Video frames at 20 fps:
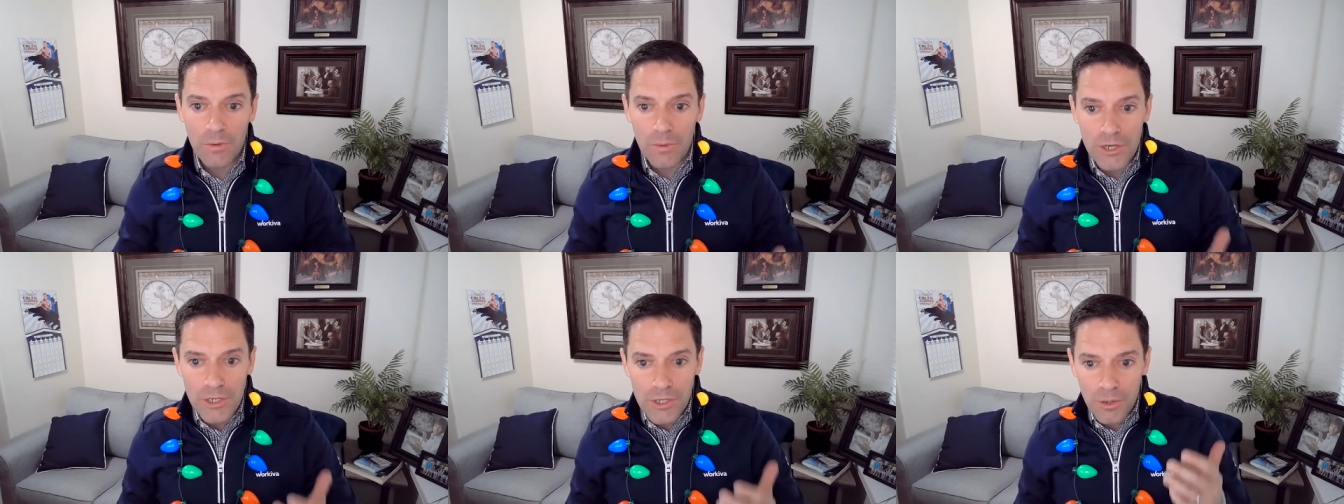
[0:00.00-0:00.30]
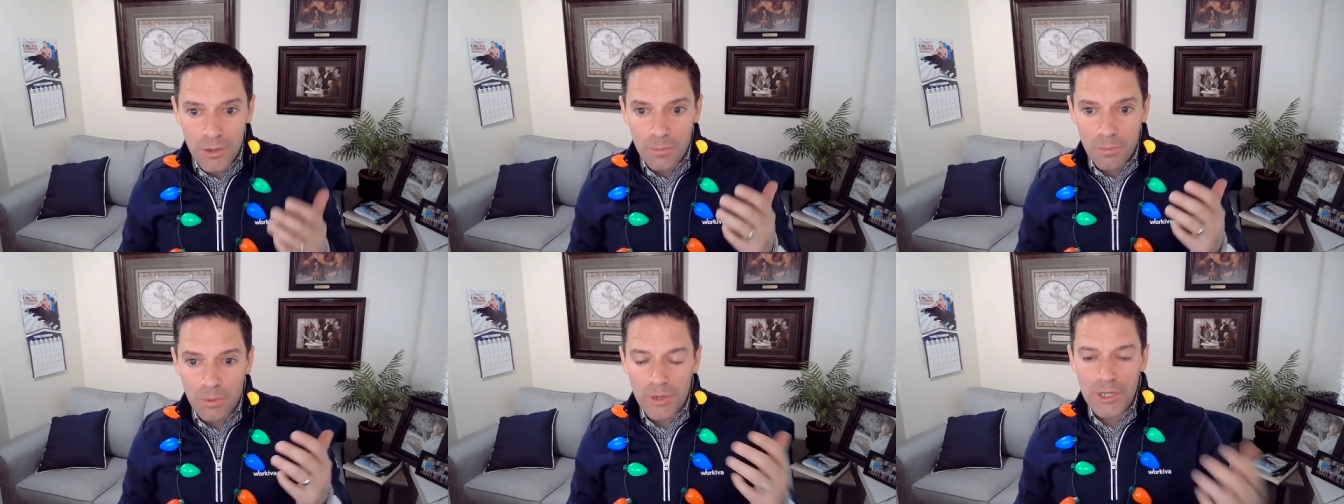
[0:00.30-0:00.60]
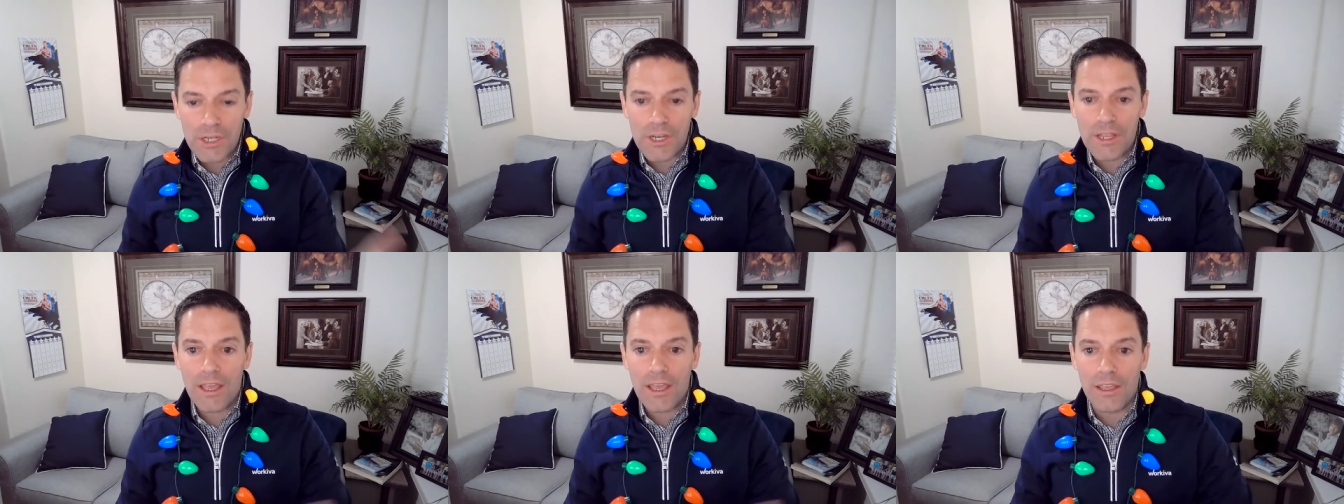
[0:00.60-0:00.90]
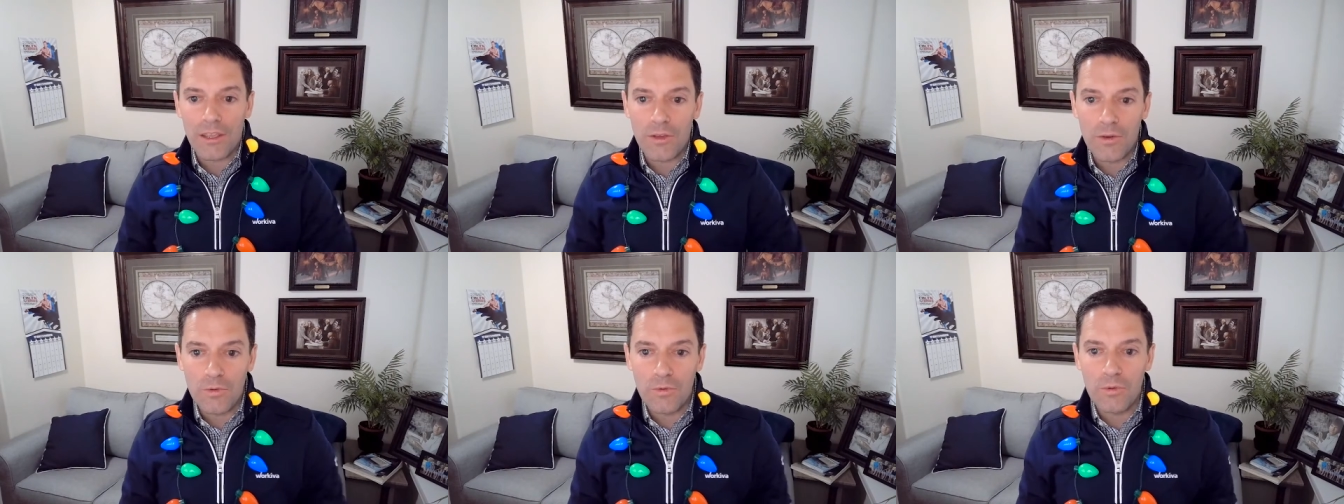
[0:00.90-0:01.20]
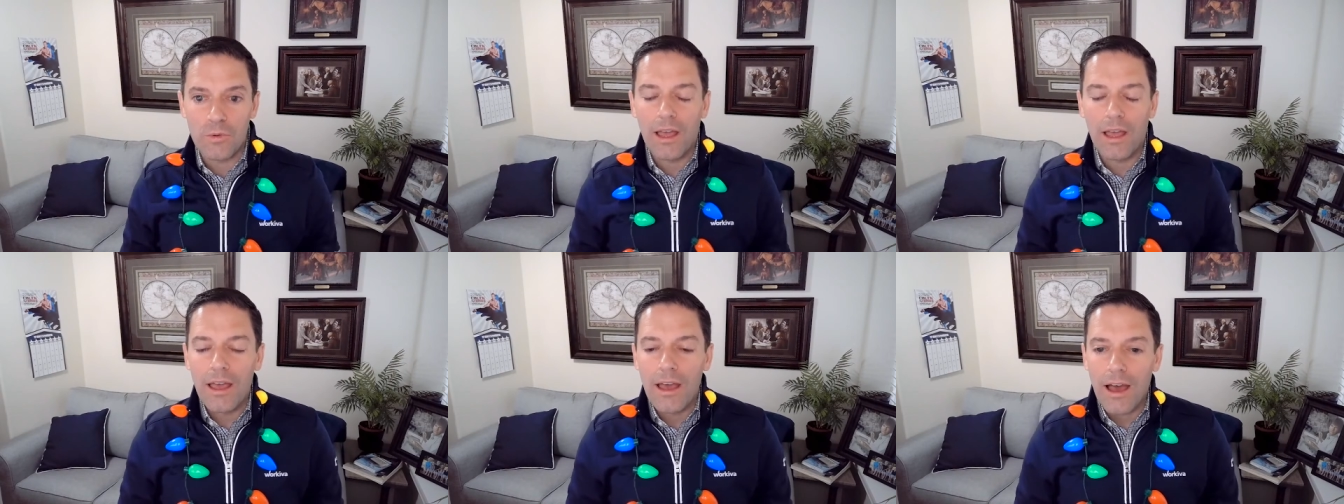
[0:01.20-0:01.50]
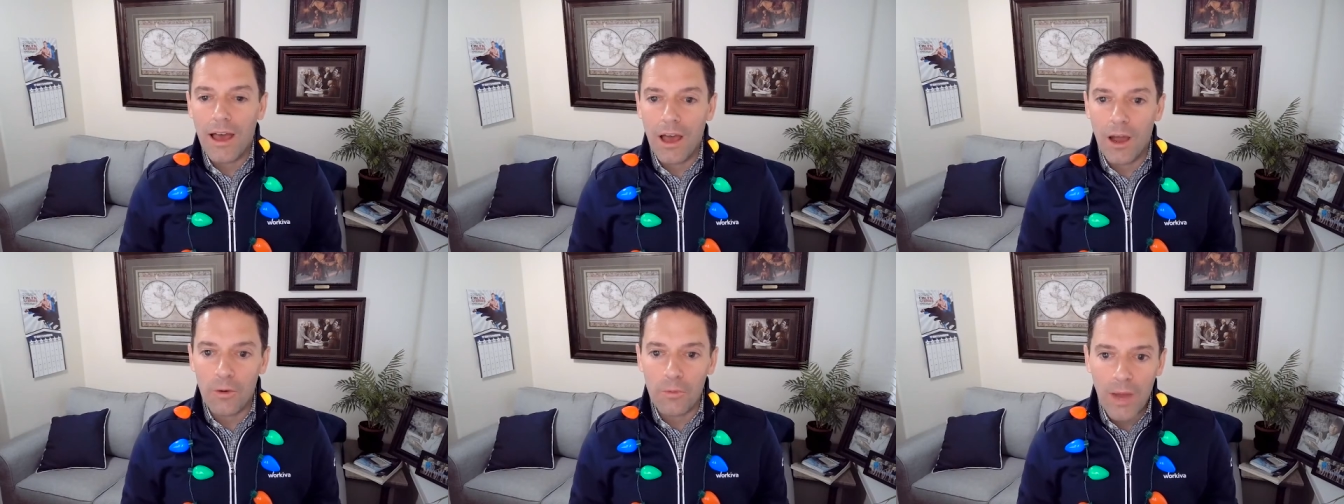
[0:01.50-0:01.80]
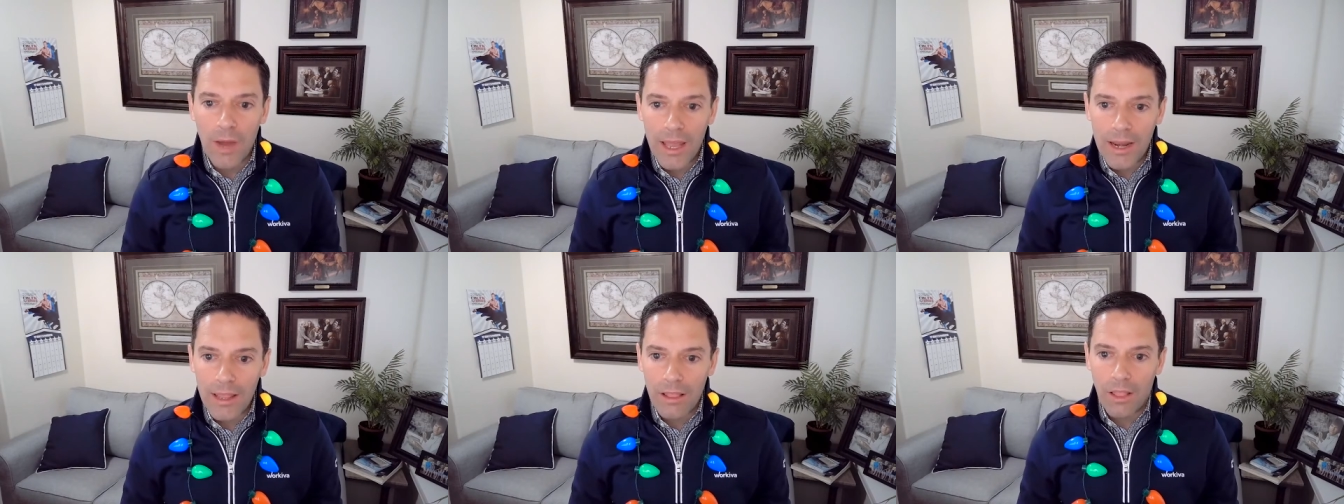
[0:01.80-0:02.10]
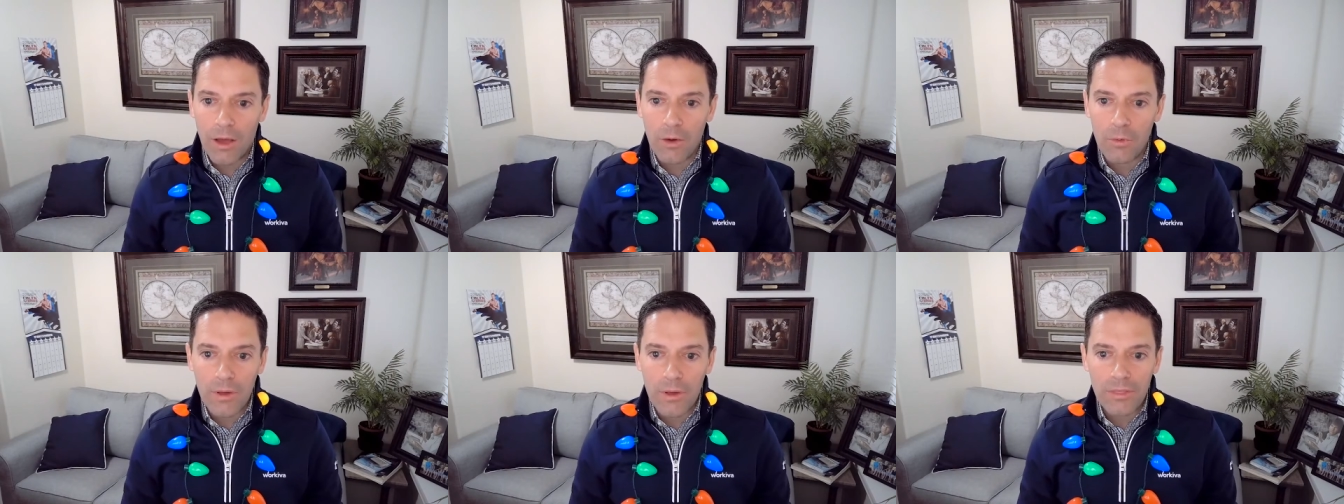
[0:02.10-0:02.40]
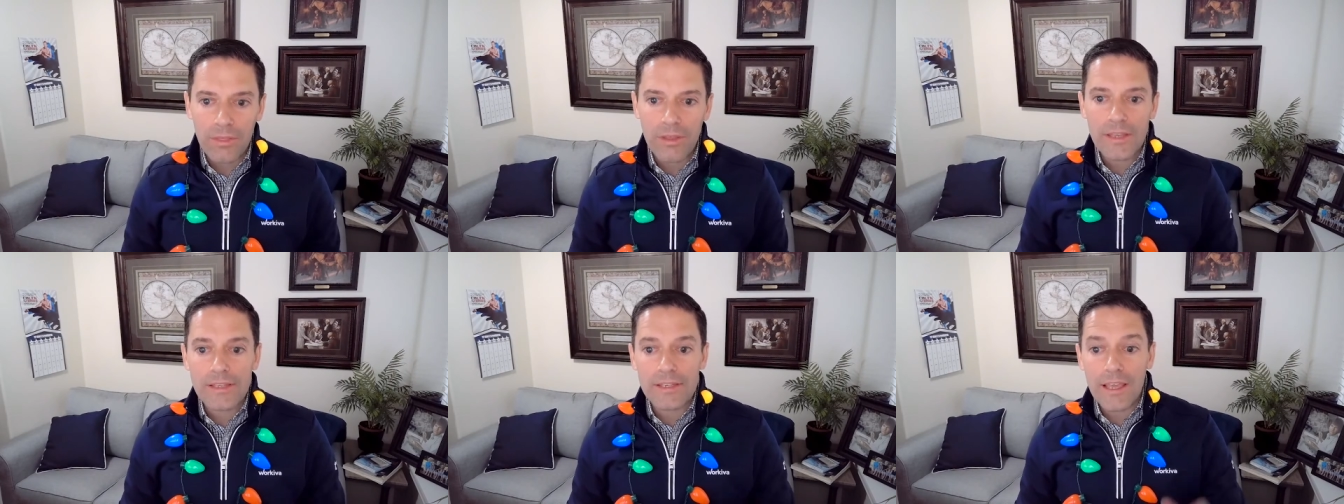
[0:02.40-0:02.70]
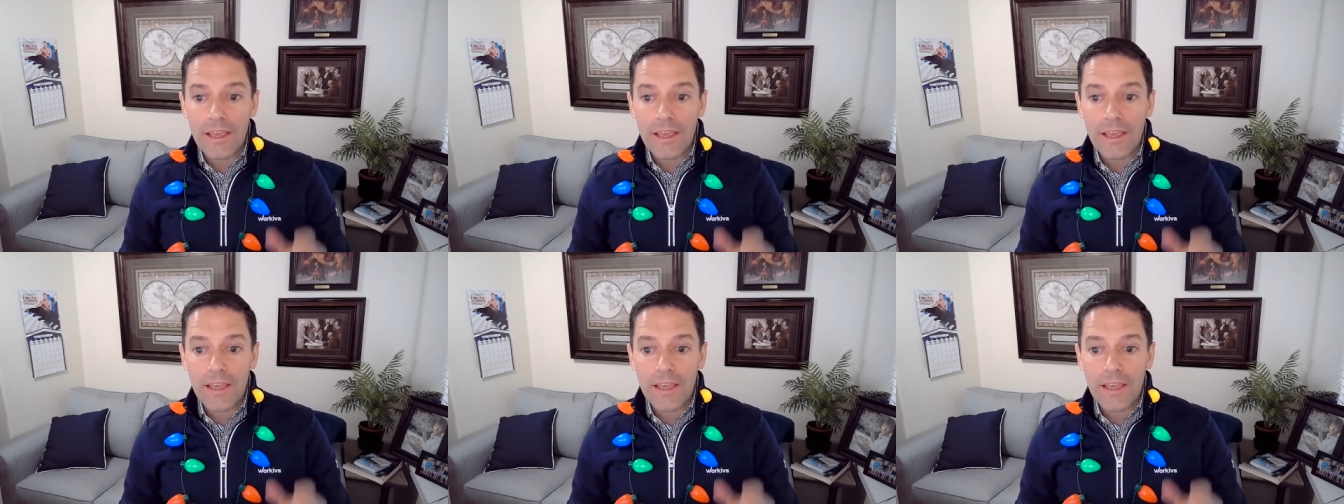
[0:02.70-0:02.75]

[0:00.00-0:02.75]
We sure appreciate you uh, riding along with us.